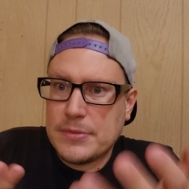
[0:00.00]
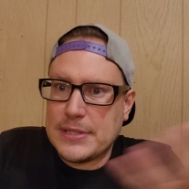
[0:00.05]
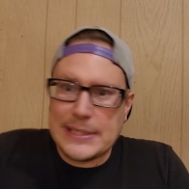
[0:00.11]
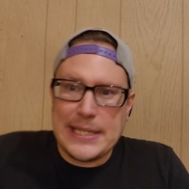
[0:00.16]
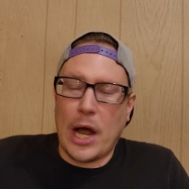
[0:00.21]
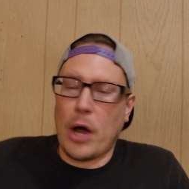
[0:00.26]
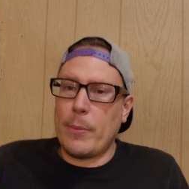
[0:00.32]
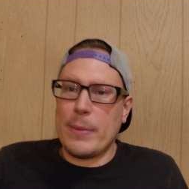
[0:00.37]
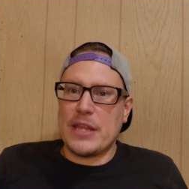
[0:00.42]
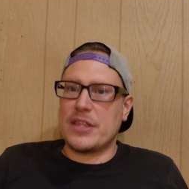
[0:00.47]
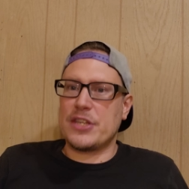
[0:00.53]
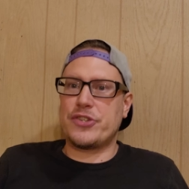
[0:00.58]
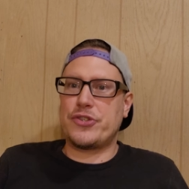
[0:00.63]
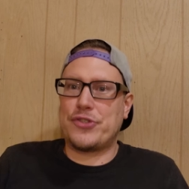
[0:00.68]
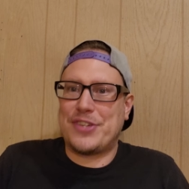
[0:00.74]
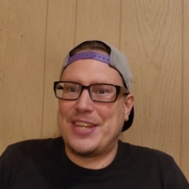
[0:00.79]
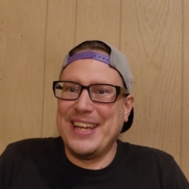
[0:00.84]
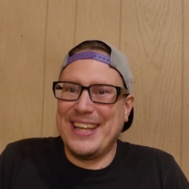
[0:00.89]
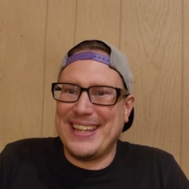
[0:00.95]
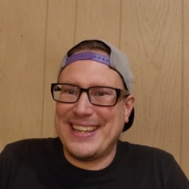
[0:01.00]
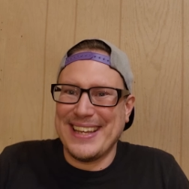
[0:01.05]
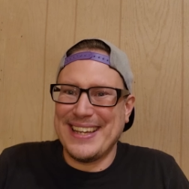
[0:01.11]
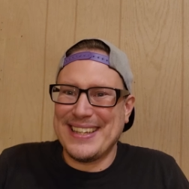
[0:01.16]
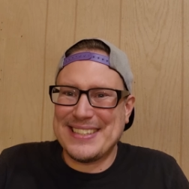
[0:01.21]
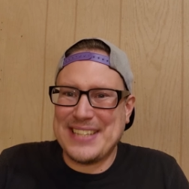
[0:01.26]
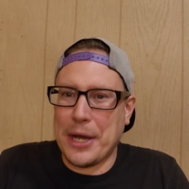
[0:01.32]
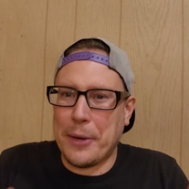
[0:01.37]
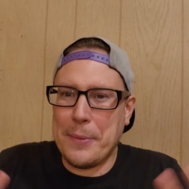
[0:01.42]
Tell me this,
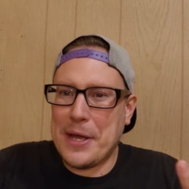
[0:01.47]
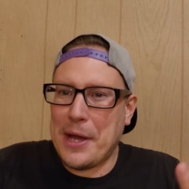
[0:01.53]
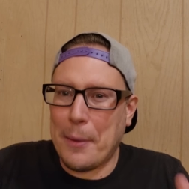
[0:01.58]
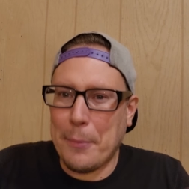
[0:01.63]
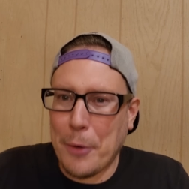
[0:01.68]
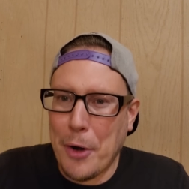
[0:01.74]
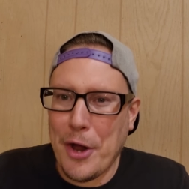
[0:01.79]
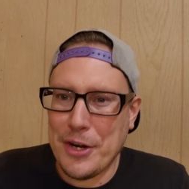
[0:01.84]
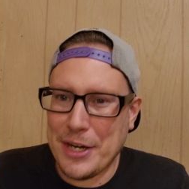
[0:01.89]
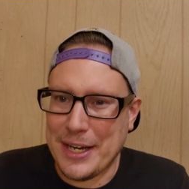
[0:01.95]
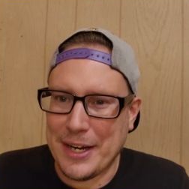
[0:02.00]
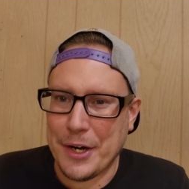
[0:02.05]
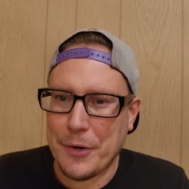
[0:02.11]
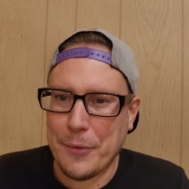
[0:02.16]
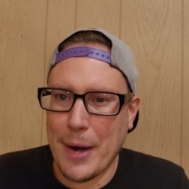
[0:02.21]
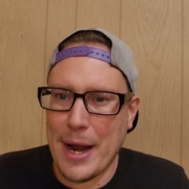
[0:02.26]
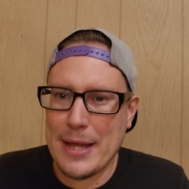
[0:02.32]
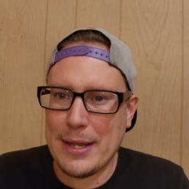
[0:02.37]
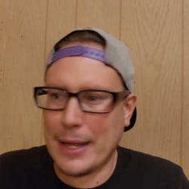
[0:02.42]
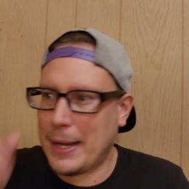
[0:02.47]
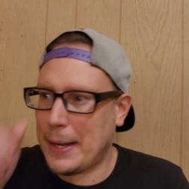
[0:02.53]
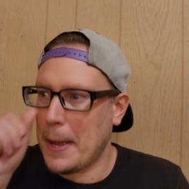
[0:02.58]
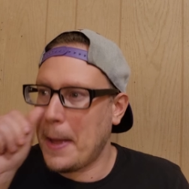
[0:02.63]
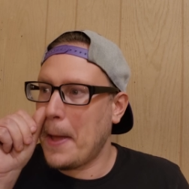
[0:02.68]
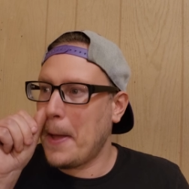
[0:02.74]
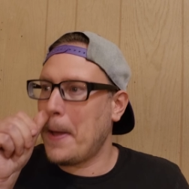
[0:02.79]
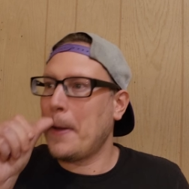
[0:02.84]
tell me I'm wrong here, right?